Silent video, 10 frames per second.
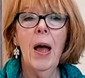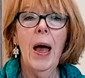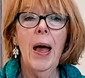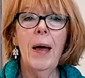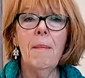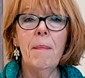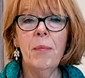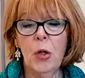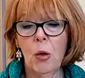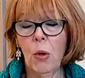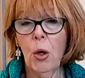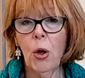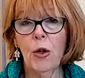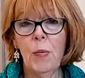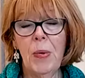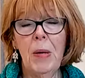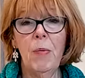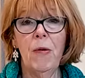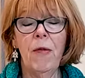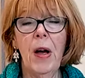Um, so a lot of
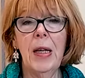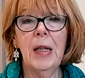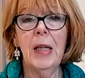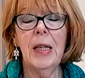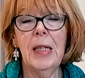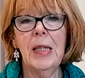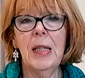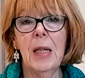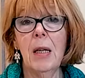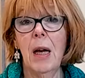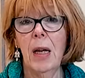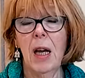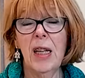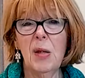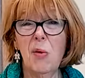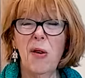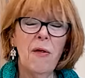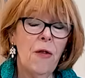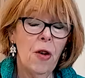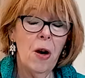people find that this is a, a nice one
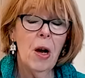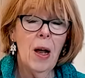for